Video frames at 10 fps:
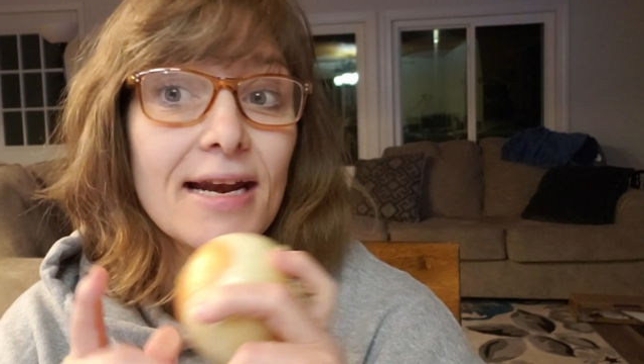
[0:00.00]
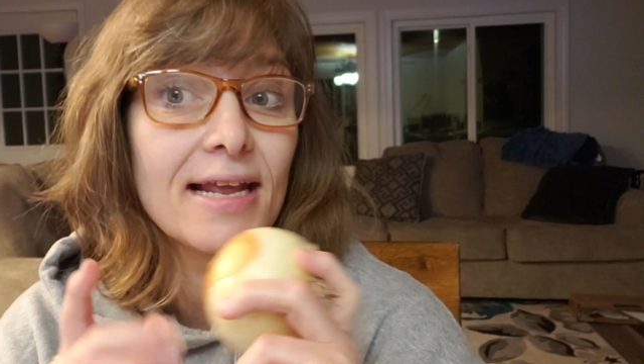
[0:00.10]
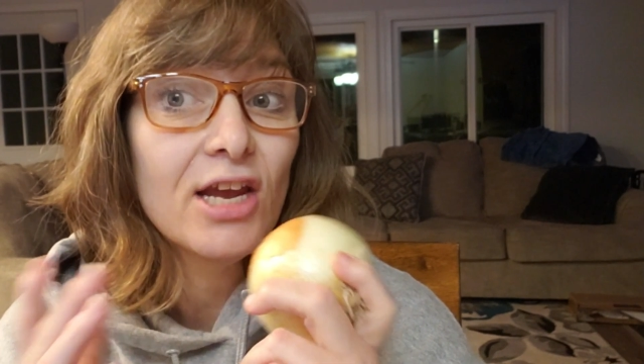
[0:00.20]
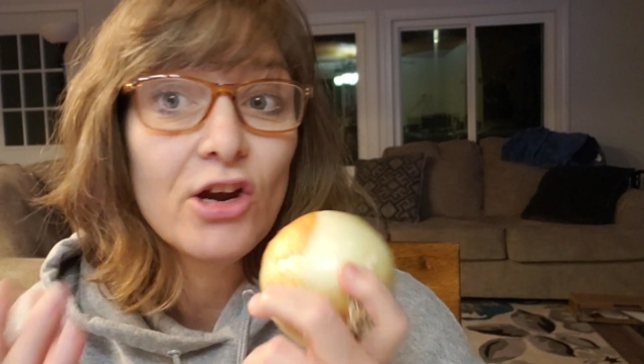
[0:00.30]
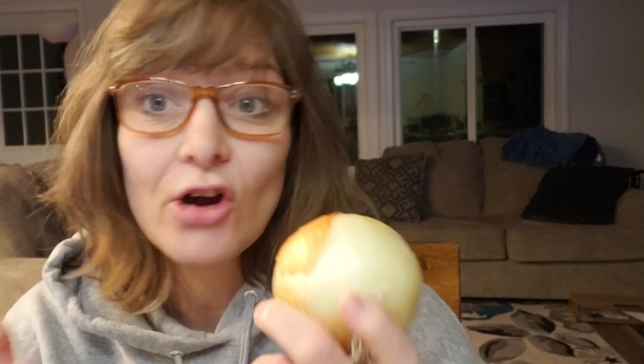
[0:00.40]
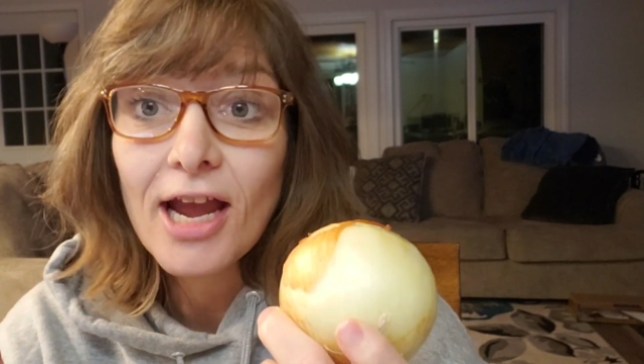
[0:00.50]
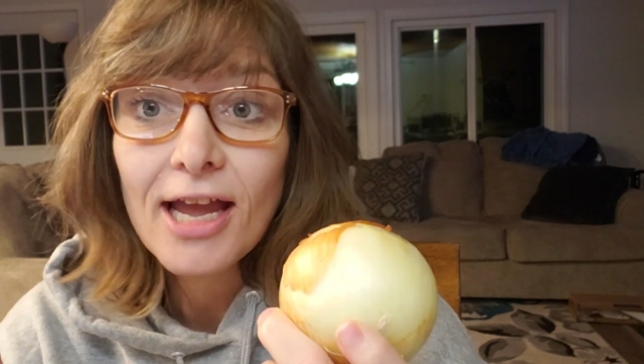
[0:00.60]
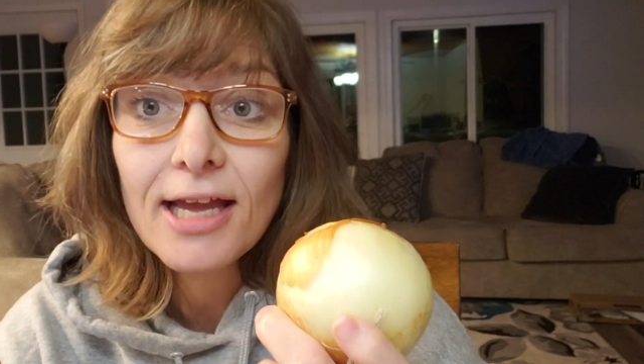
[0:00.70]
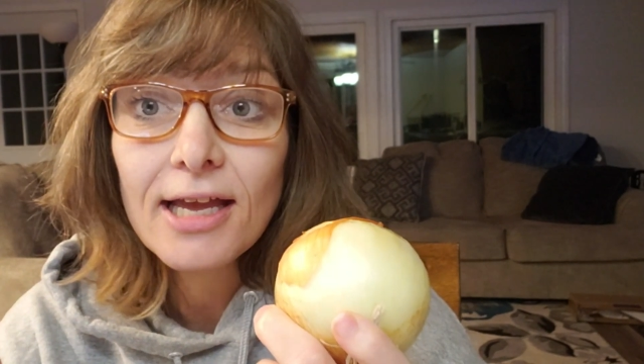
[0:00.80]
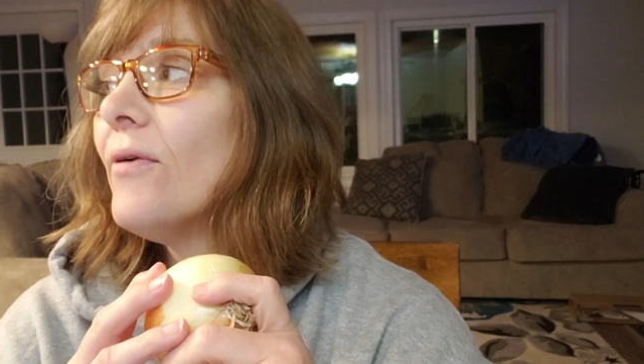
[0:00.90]
an
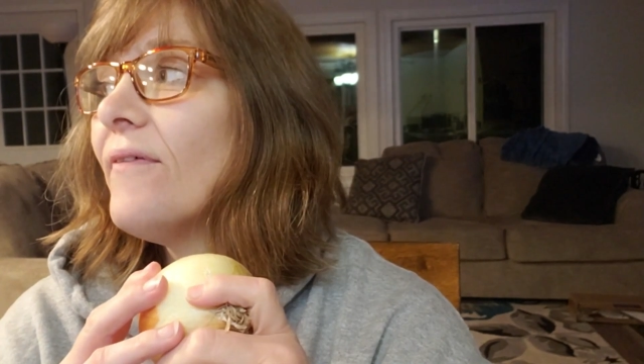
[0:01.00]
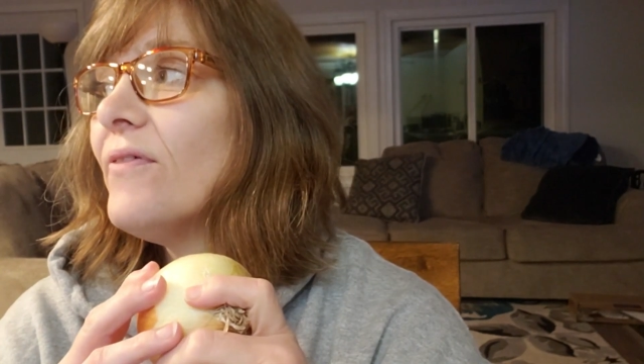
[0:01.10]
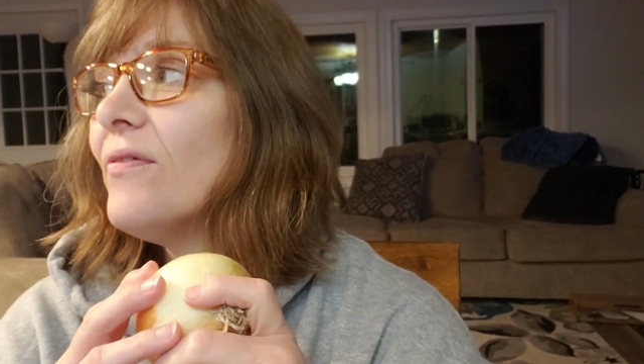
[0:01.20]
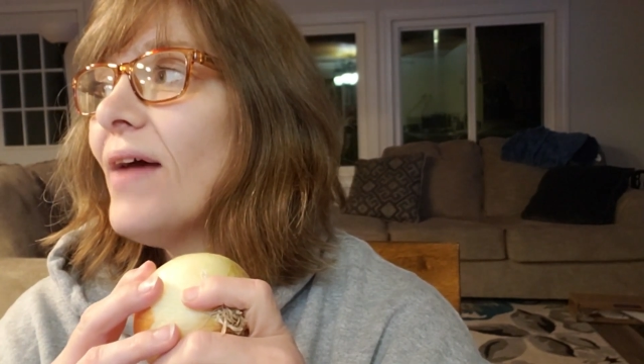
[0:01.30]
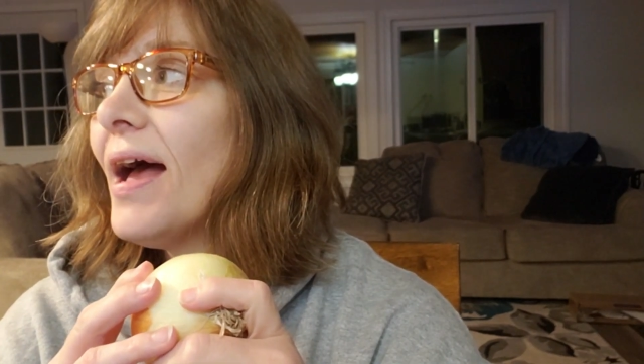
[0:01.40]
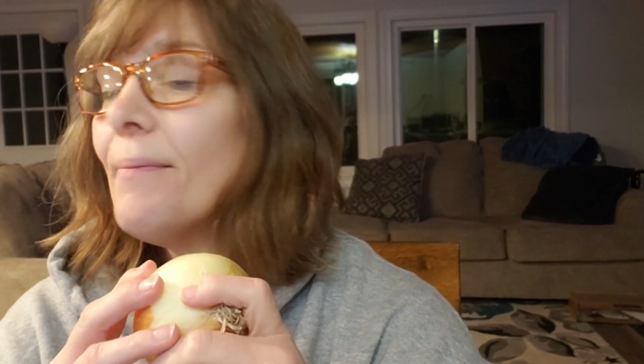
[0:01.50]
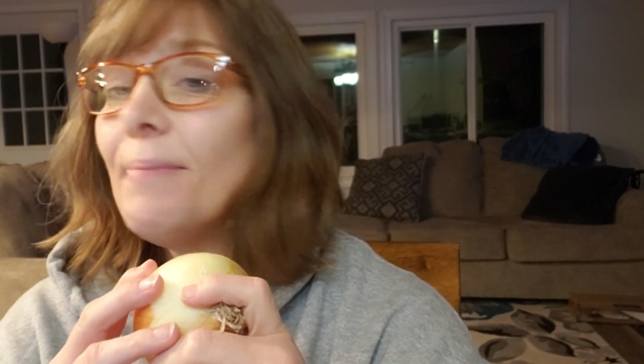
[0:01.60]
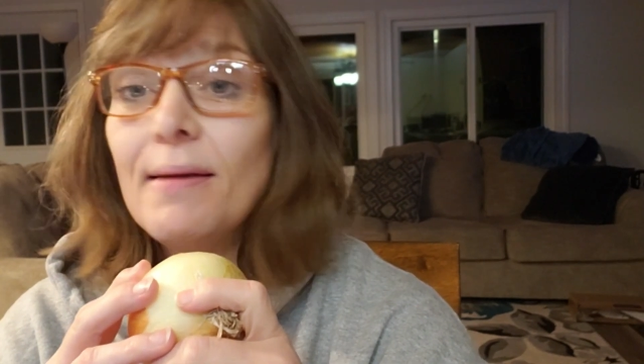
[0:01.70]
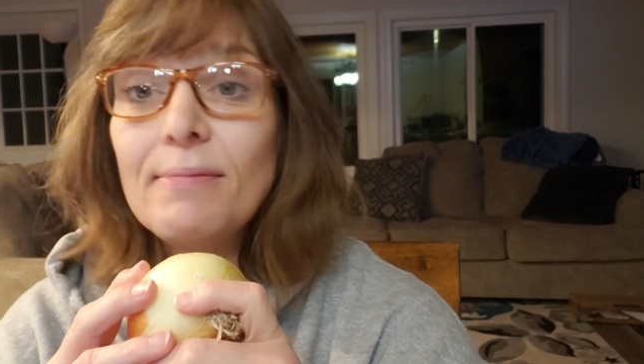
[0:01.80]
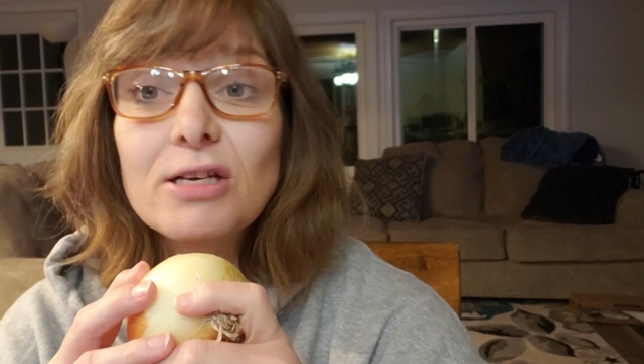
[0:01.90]
earache, if you've had
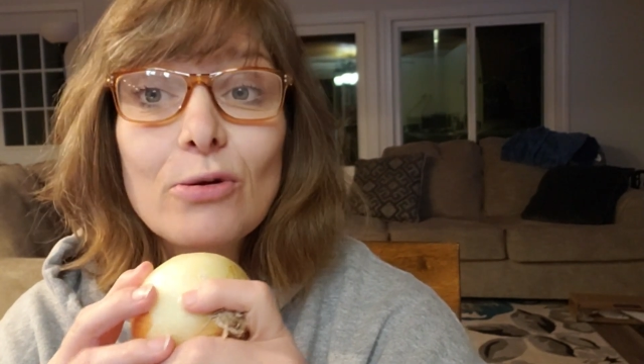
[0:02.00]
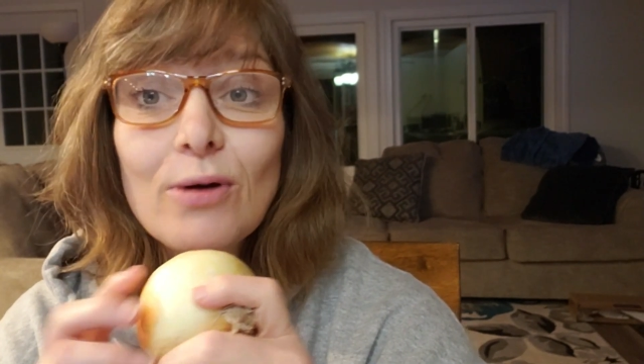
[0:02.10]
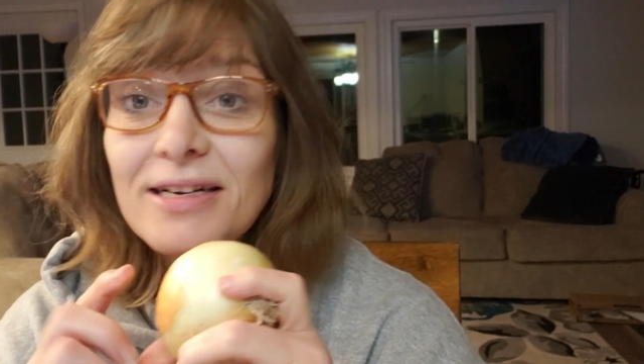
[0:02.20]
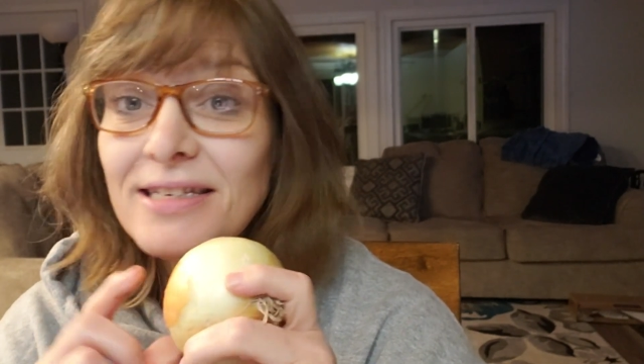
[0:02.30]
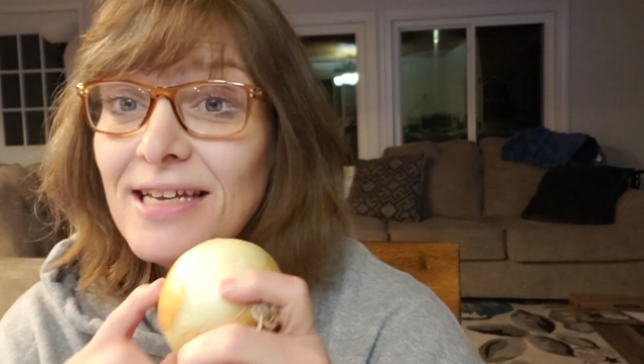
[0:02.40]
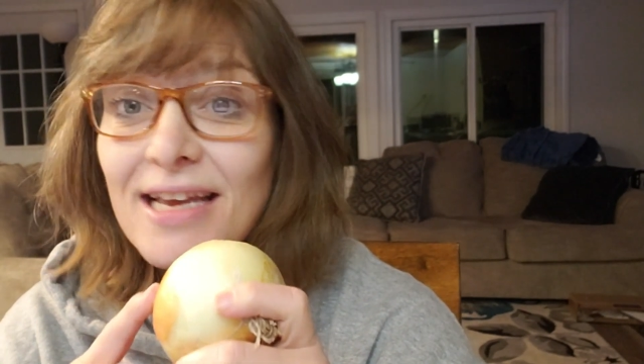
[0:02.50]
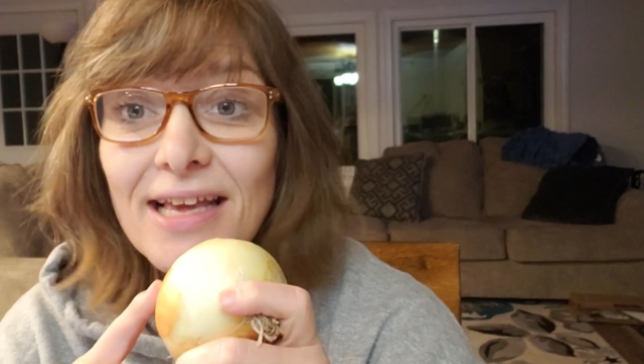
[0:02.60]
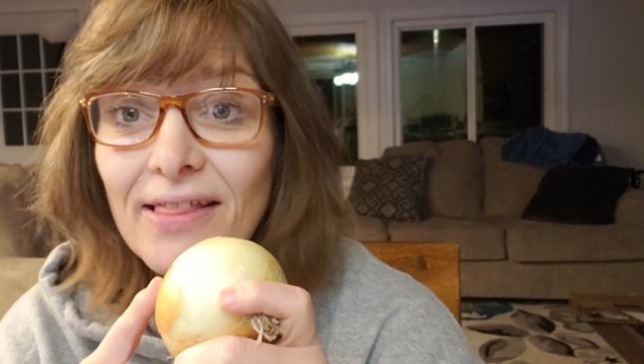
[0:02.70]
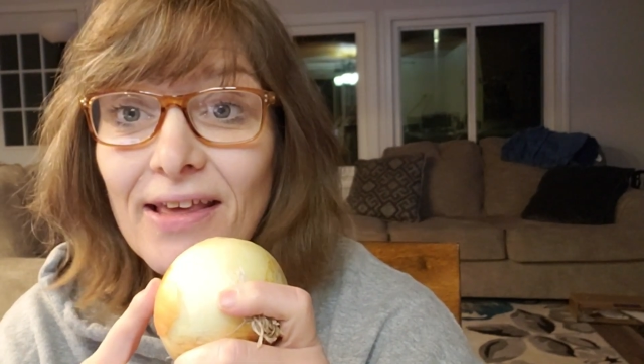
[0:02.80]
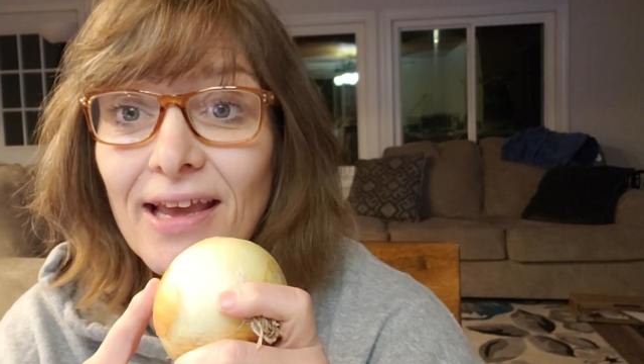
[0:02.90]
babies who are
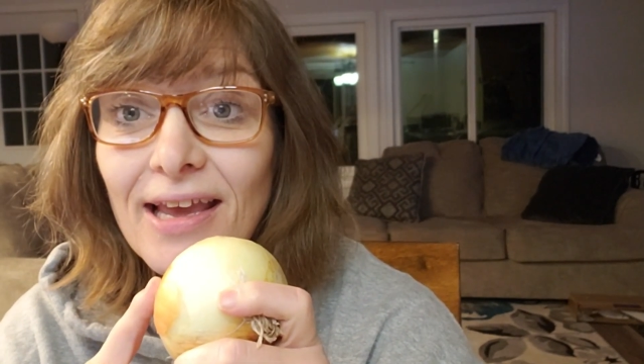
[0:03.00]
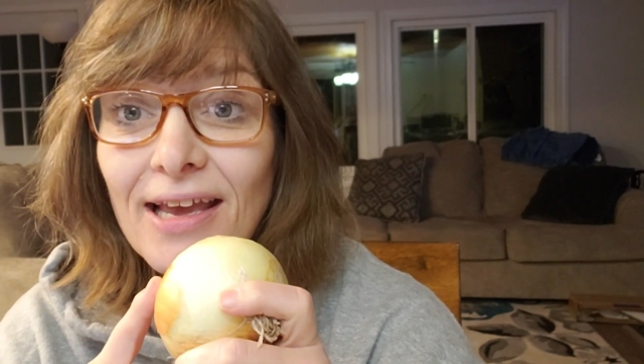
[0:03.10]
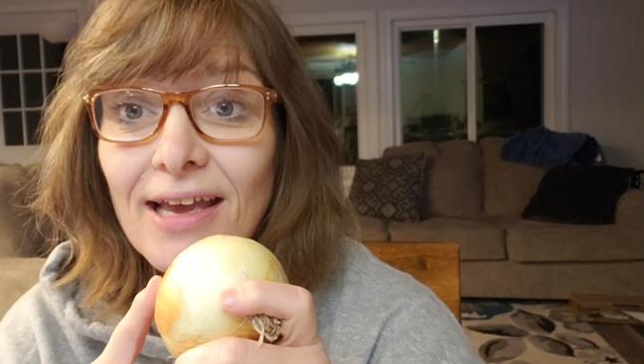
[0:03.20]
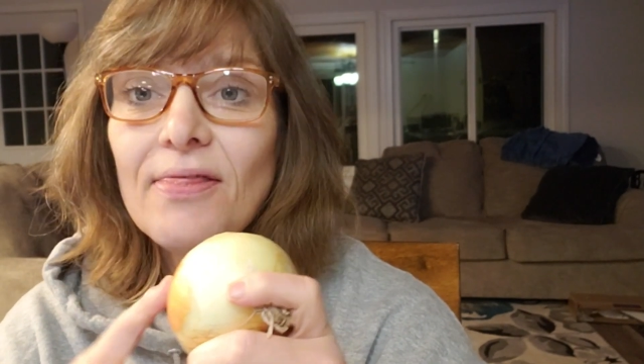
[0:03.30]
teething,